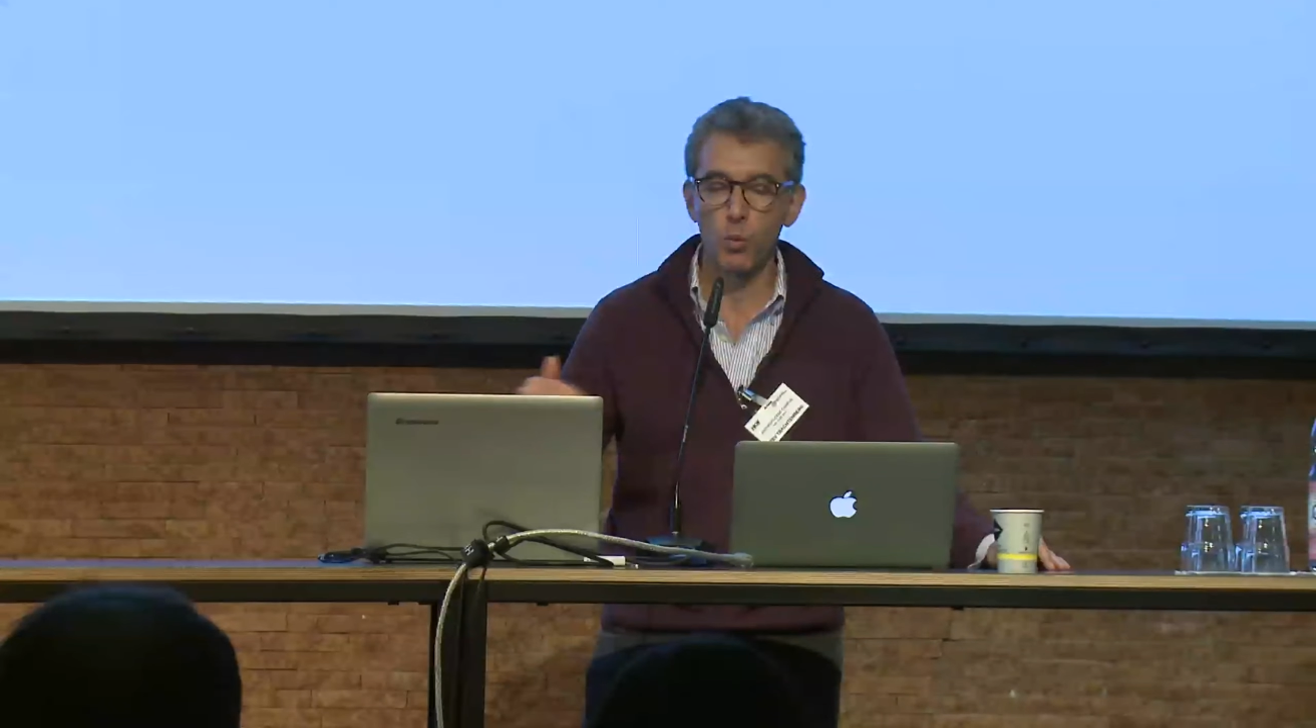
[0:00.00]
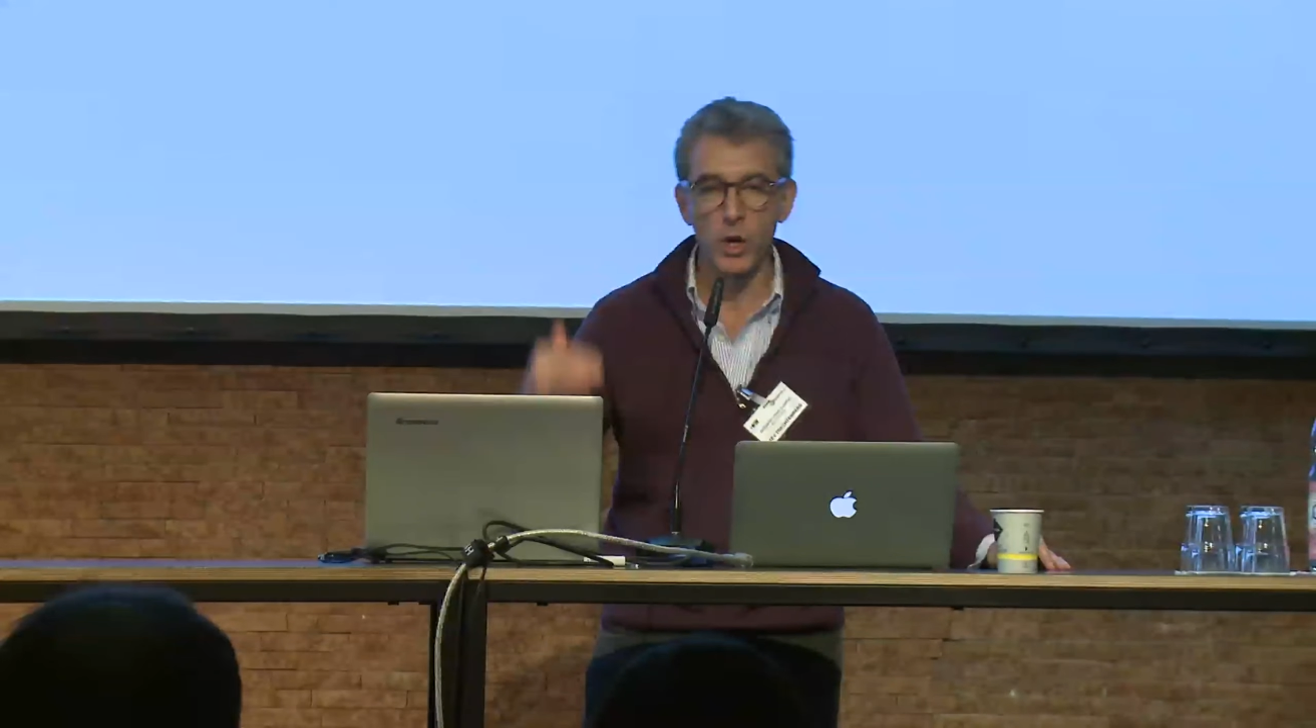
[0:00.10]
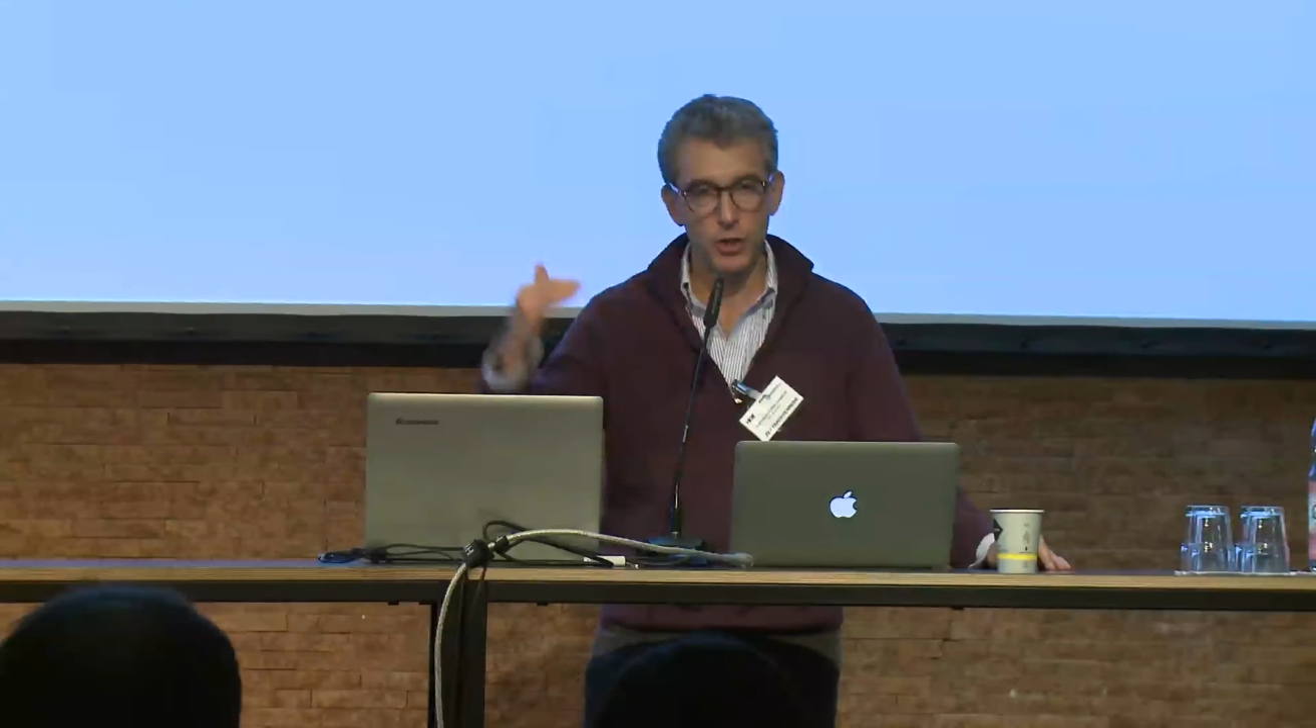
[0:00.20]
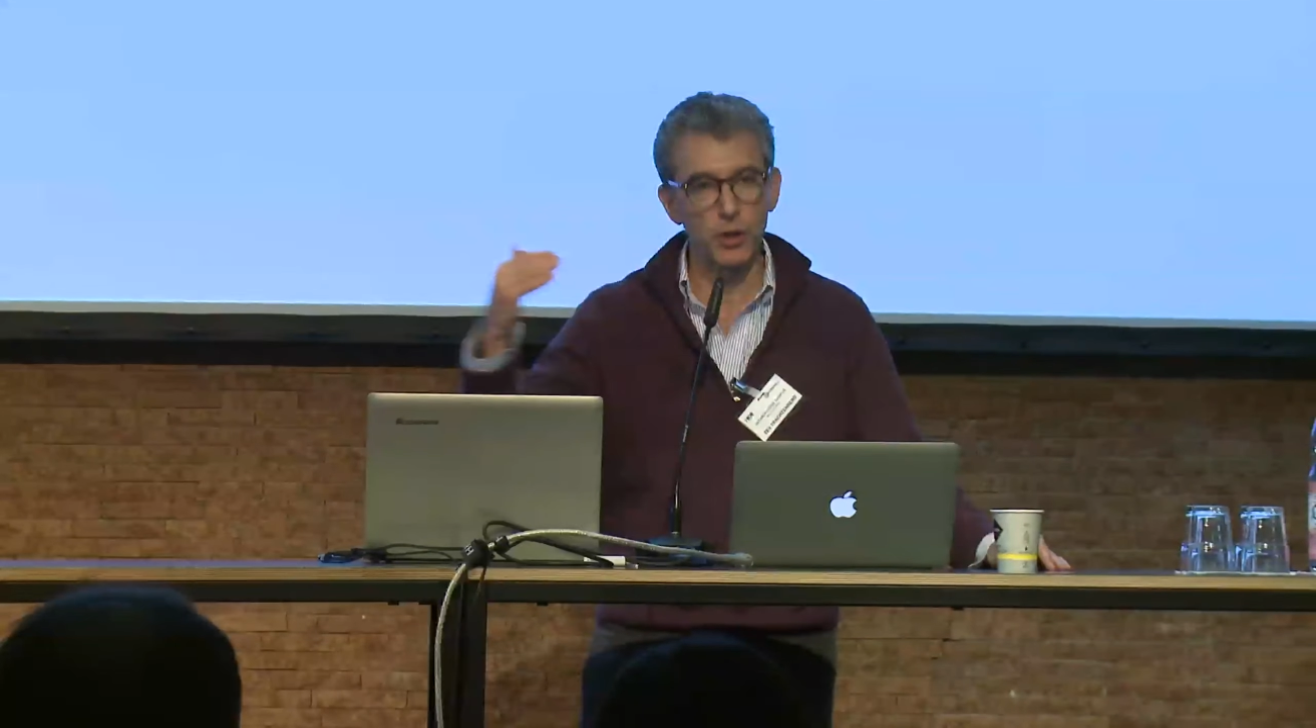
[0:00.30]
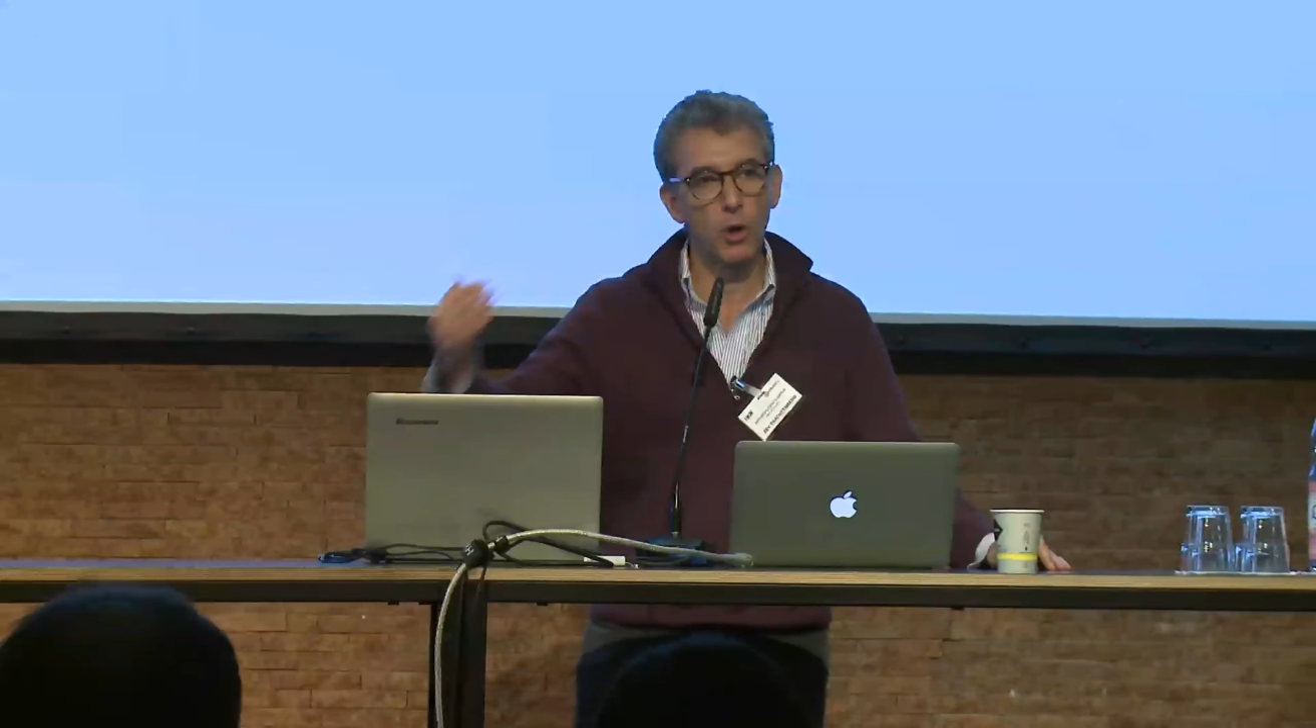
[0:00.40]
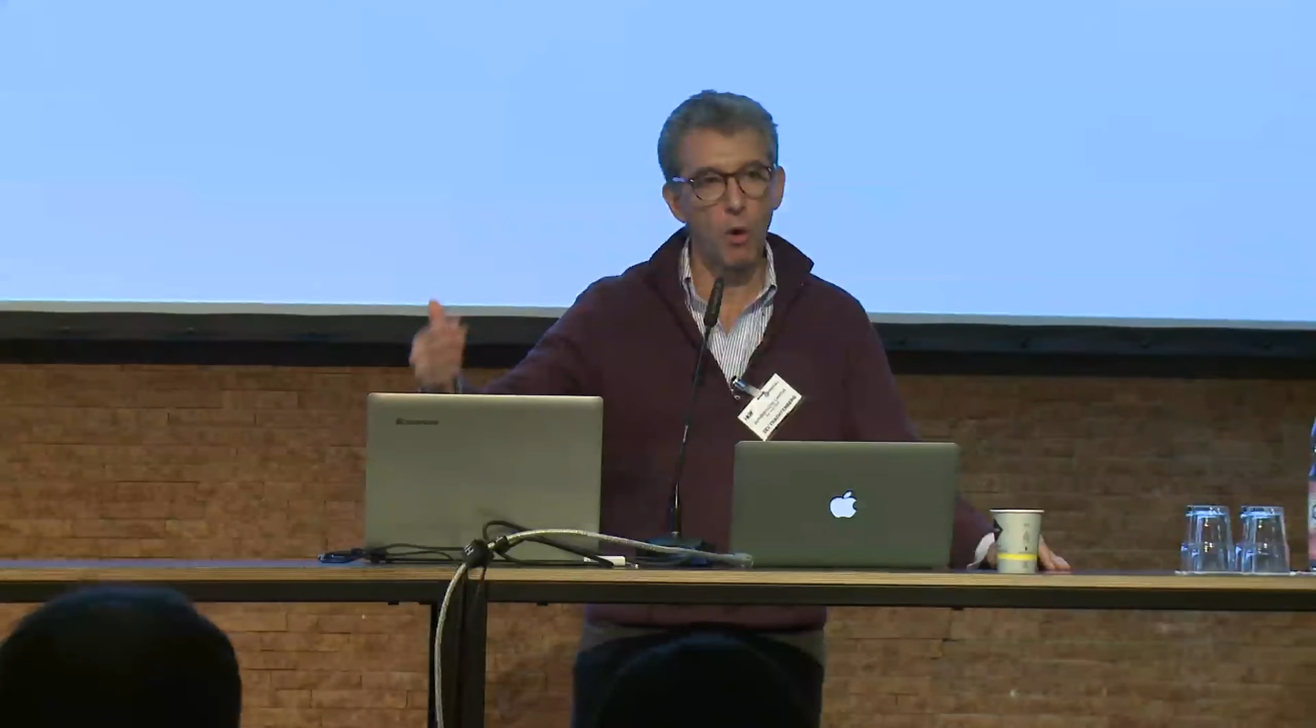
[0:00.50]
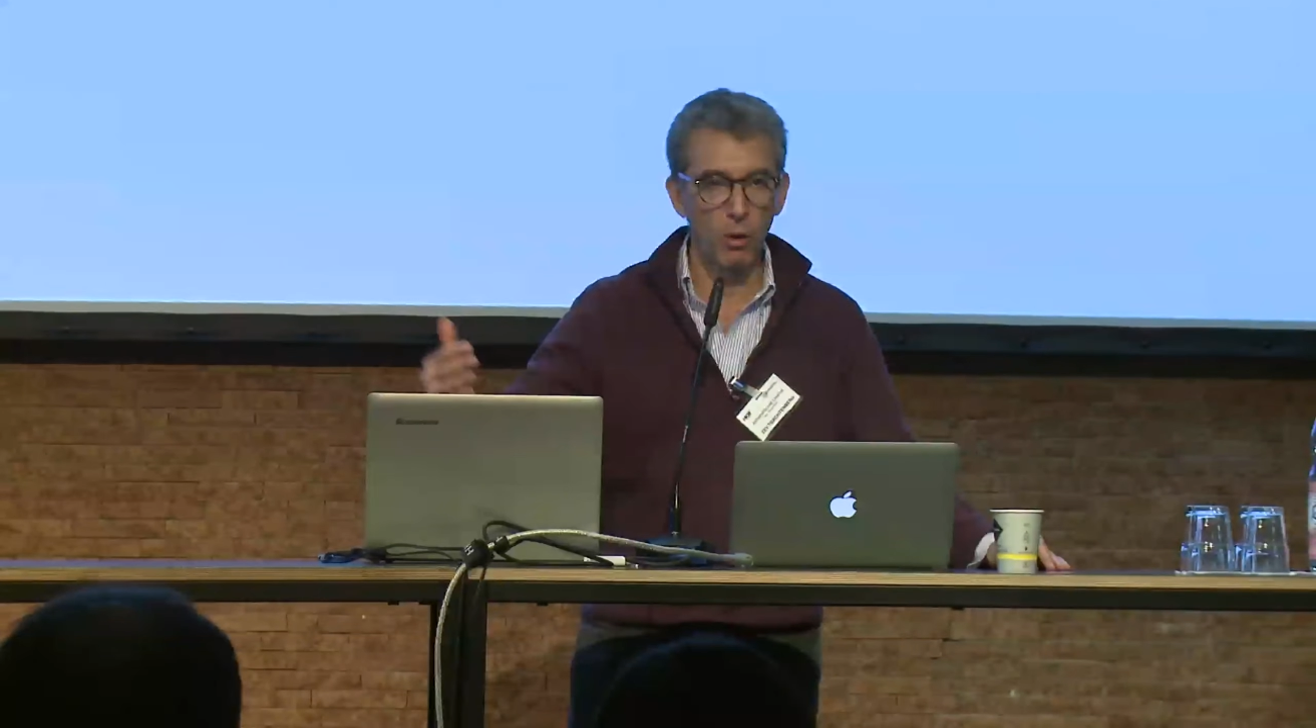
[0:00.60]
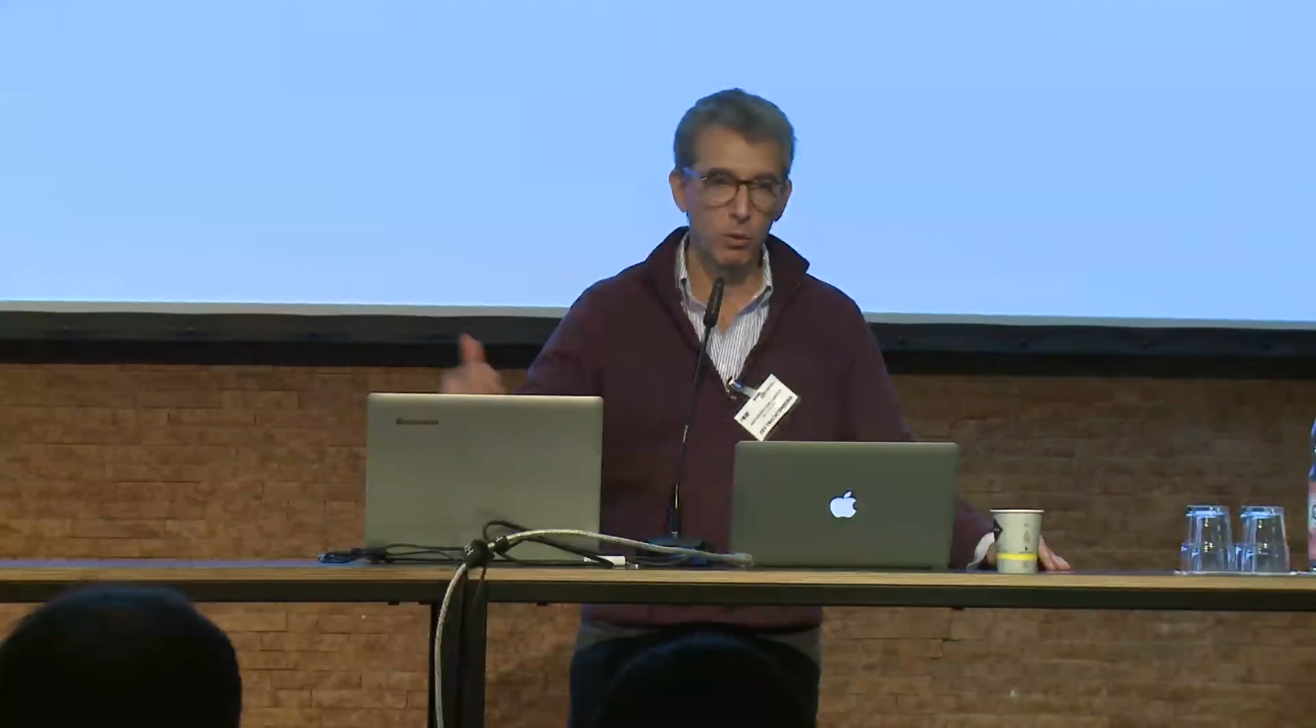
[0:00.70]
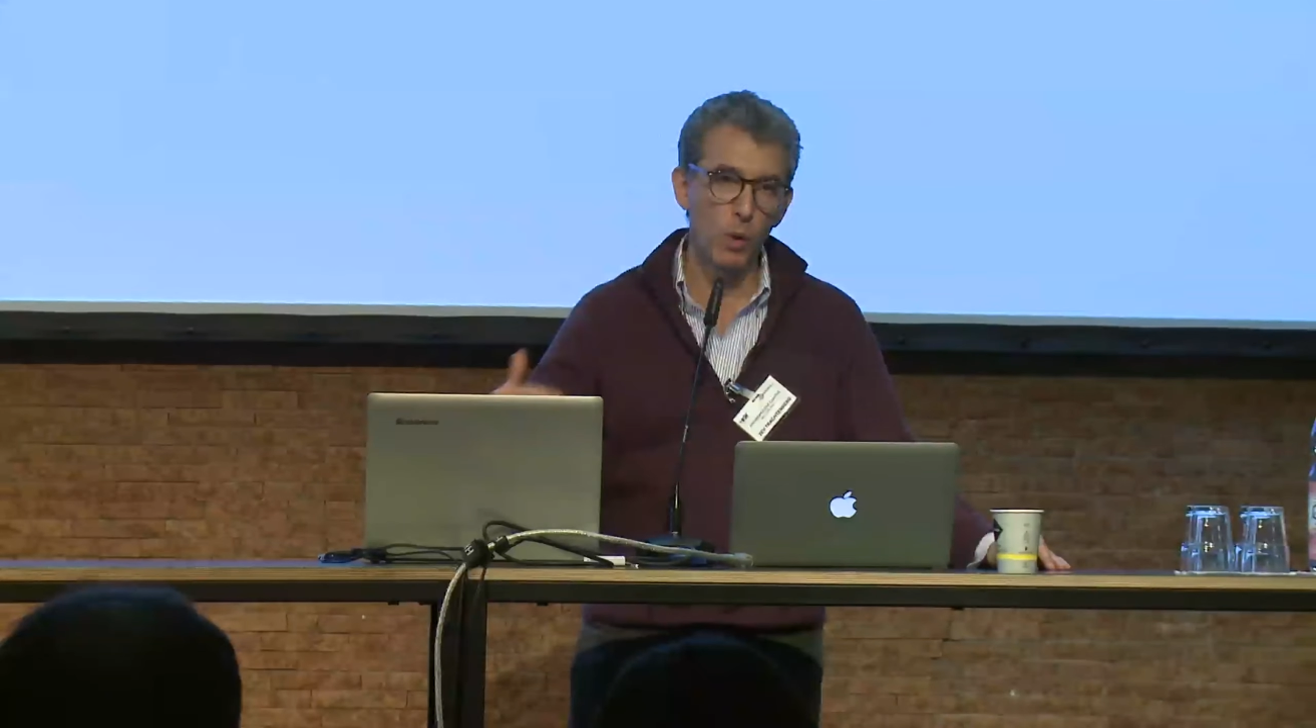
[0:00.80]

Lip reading: what's the goal?